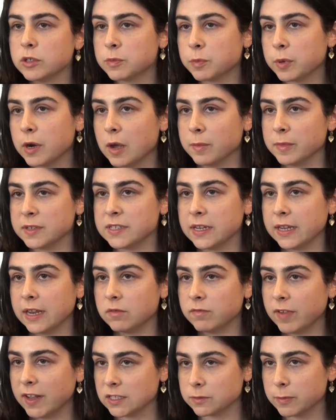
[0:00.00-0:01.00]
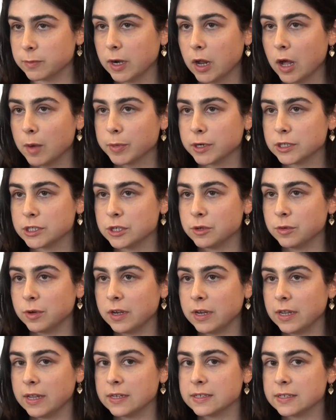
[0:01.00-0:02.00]
most promising investment
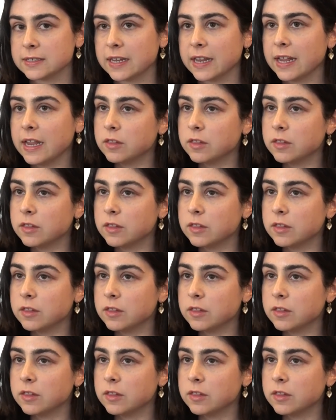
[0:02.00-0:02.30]
opportunities